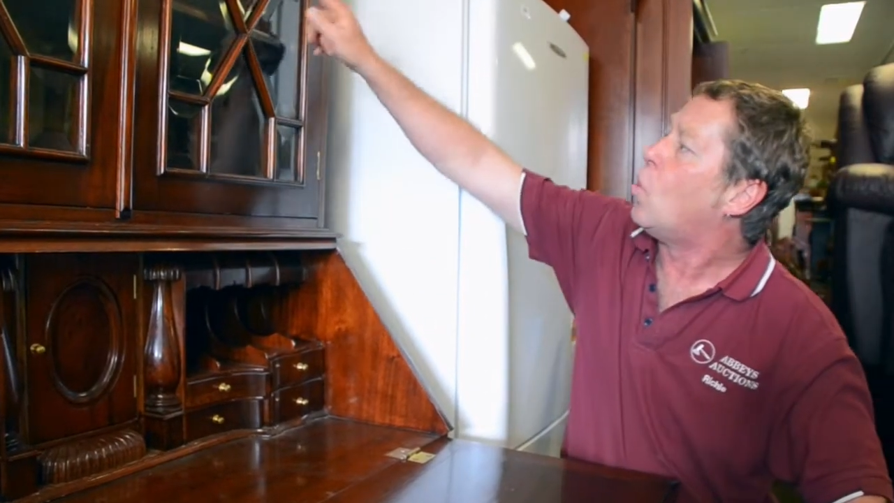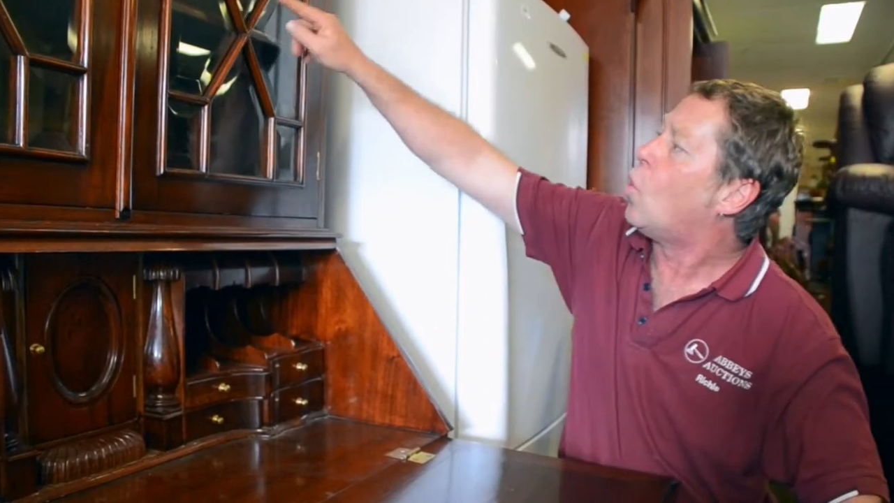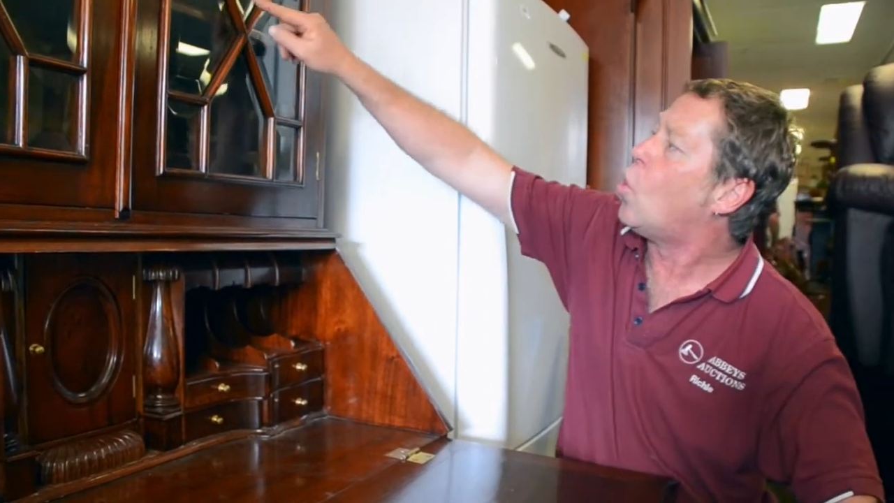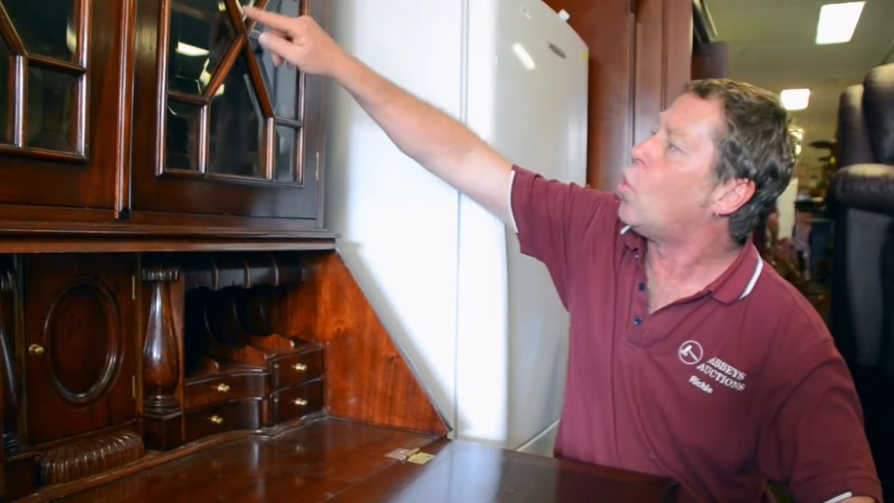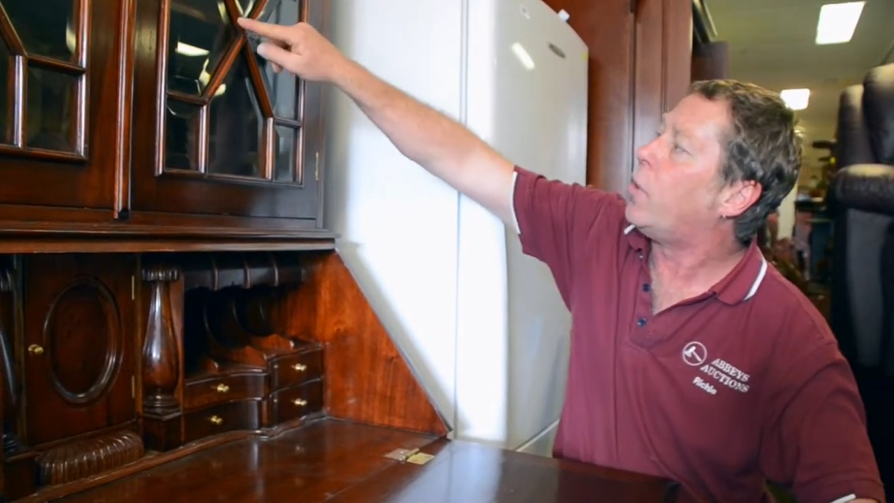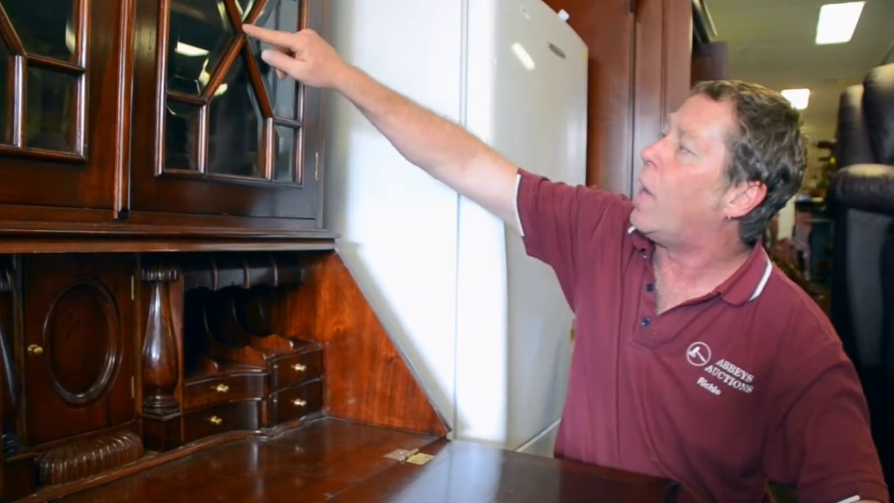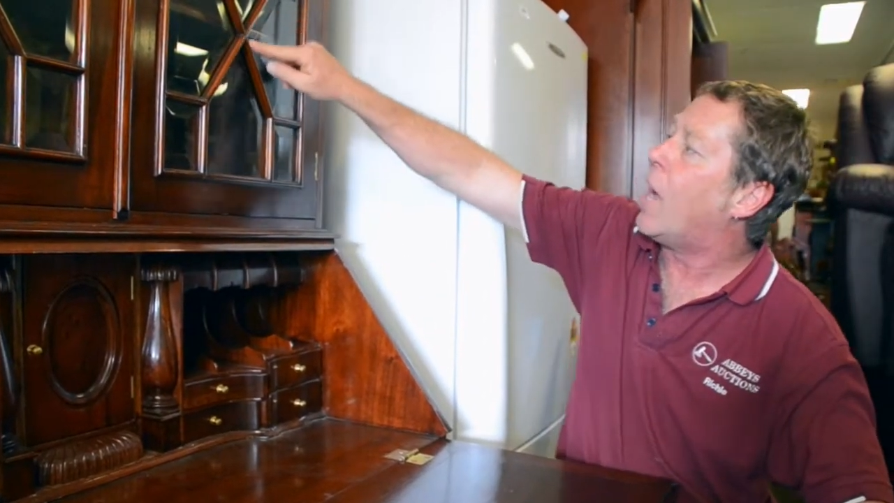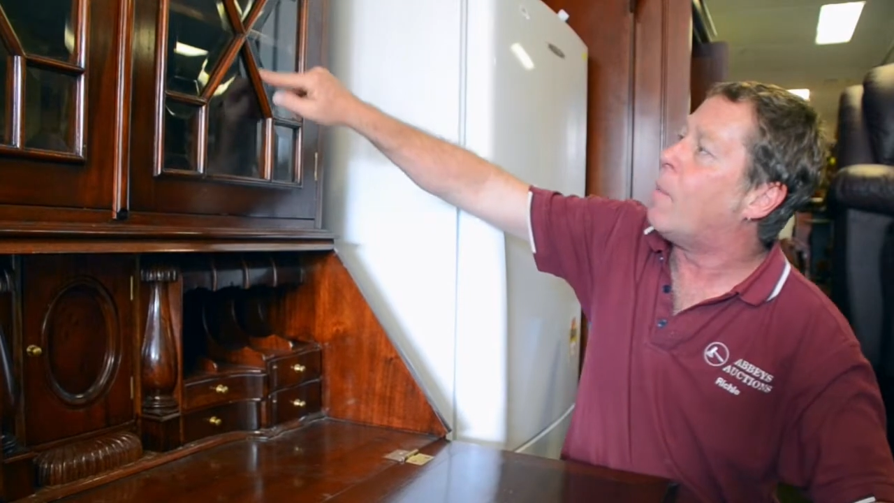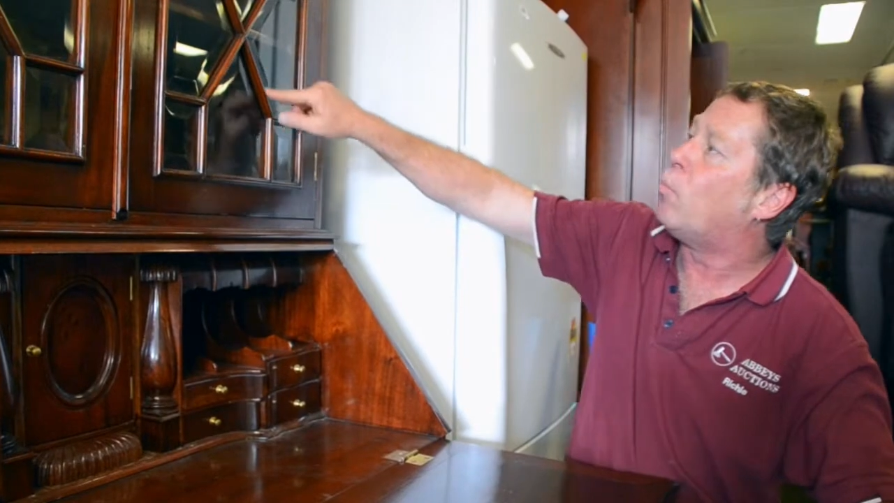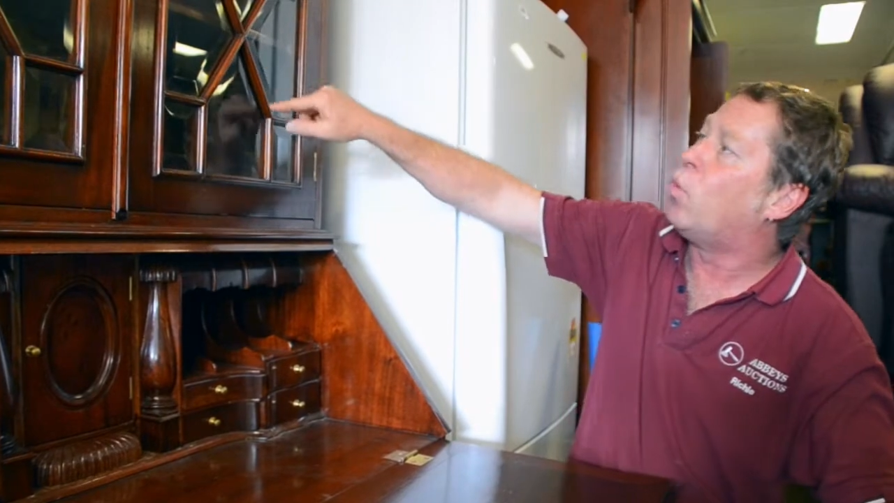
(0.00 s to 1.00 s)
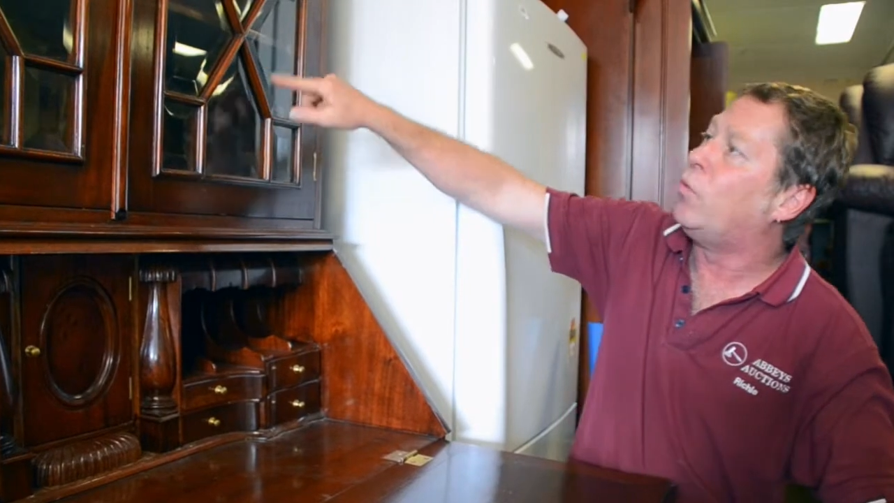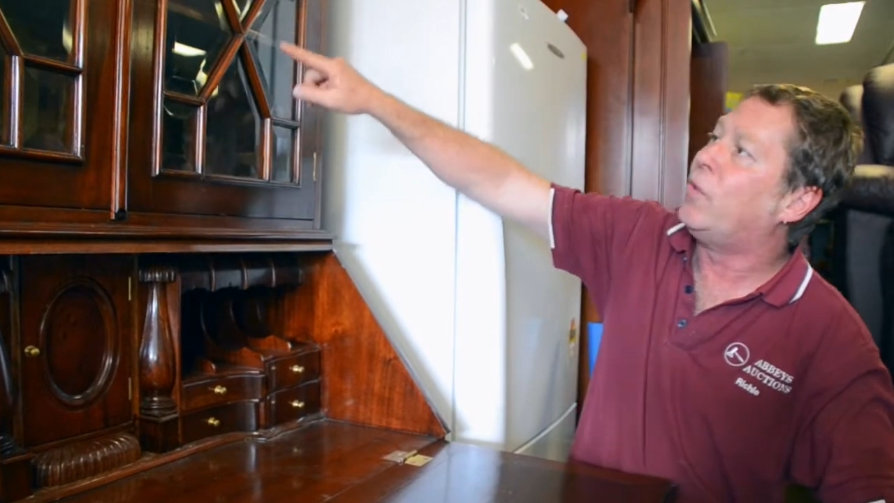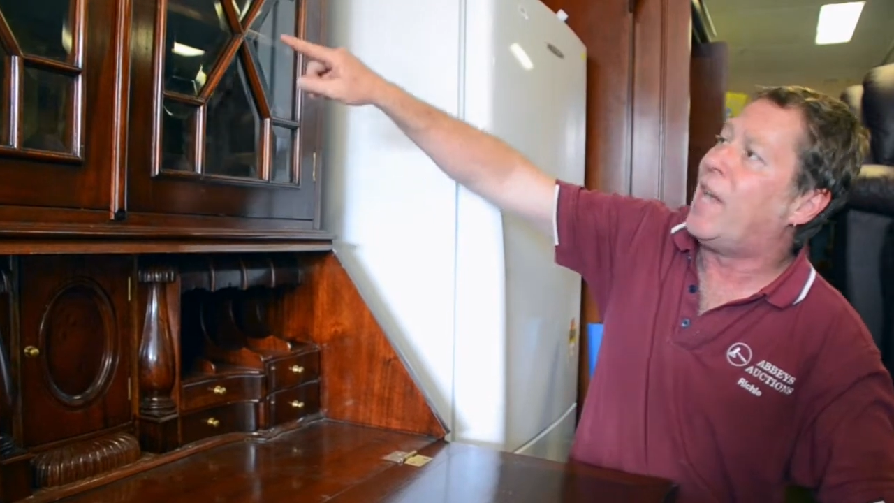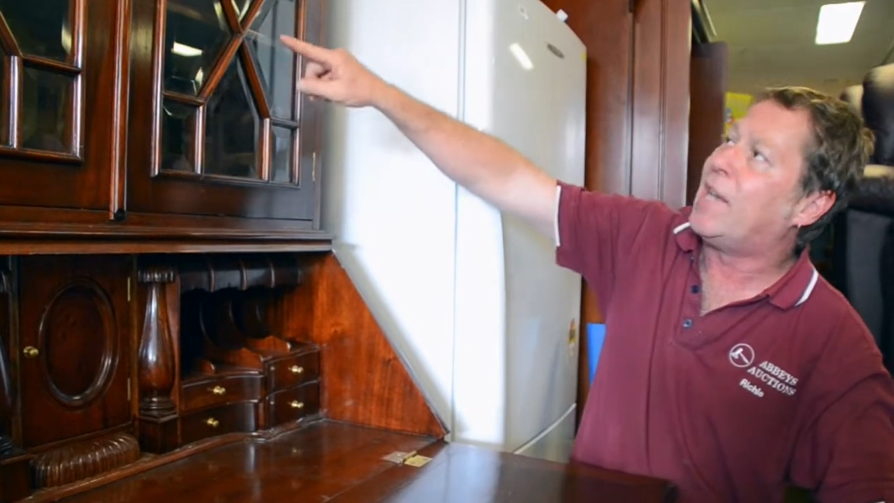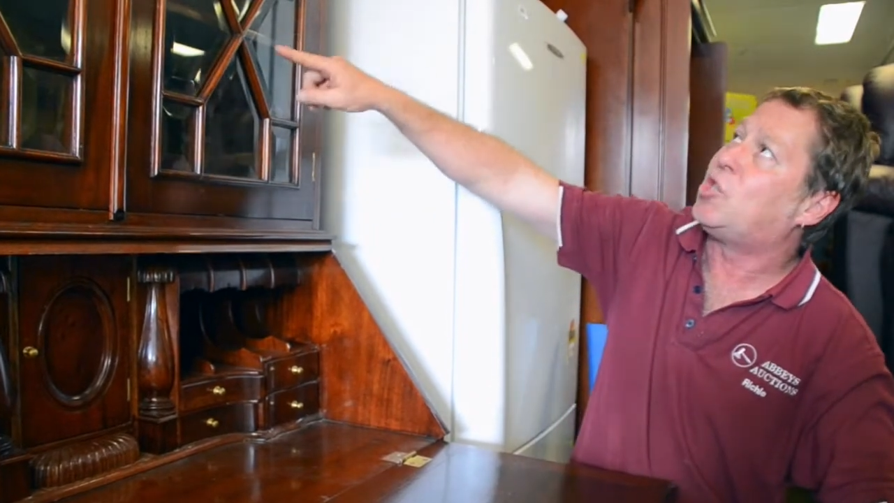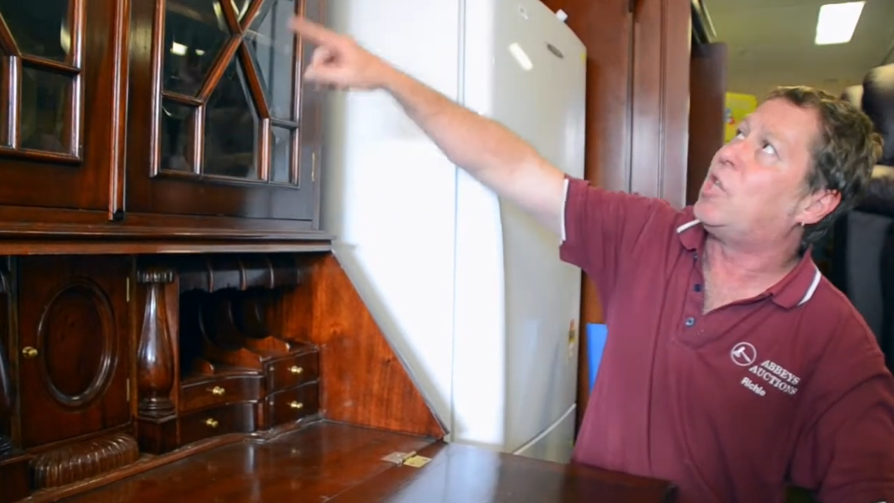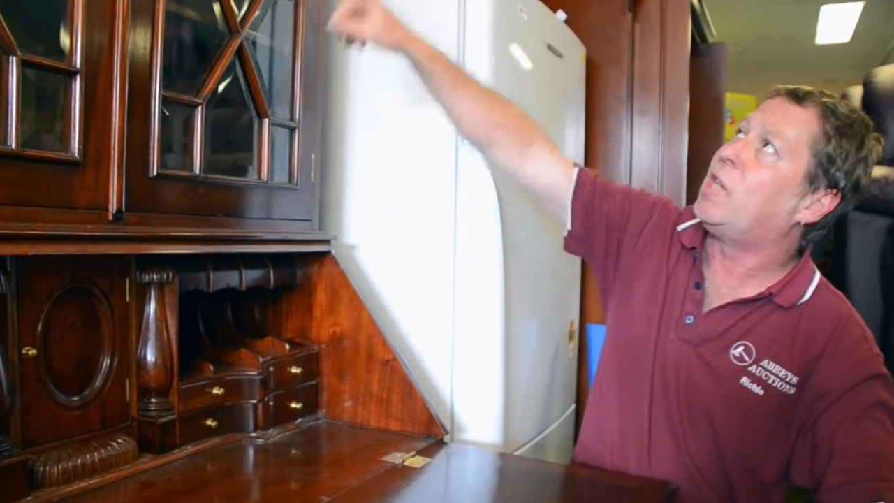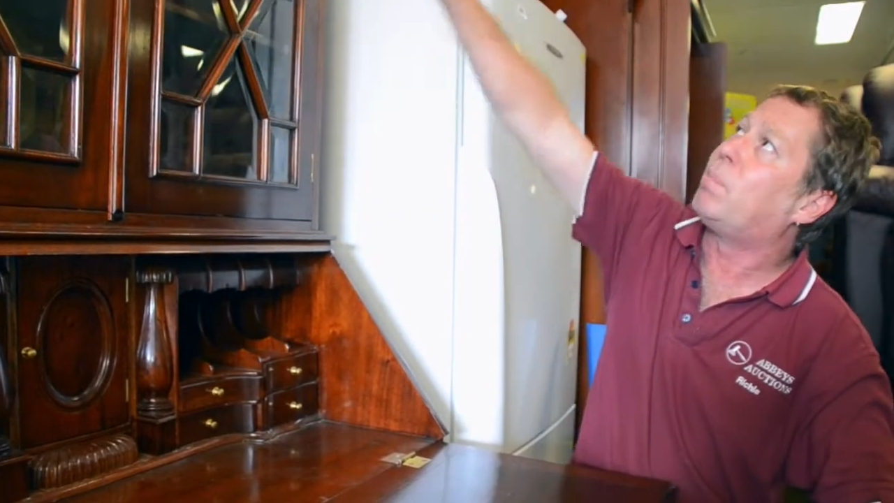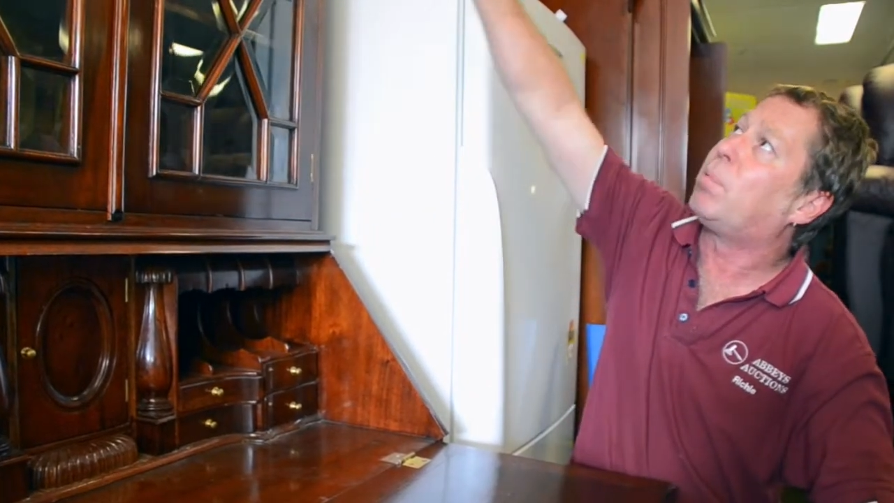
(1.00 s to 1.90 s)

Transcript: all the um, wooden etching,